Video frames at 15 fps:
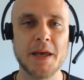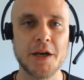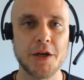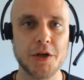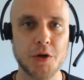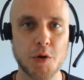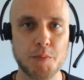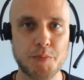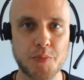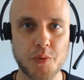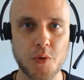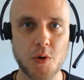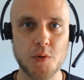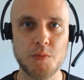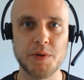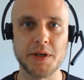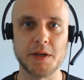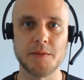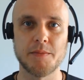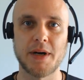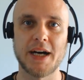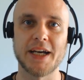you know, probing,
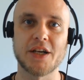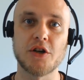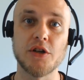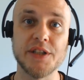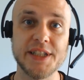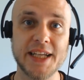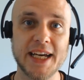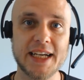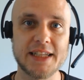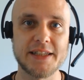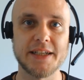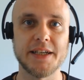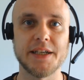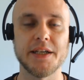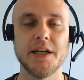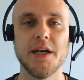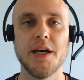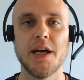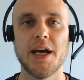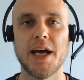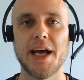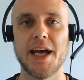by connecting
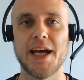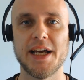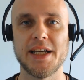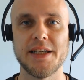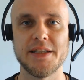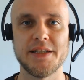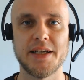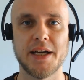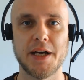and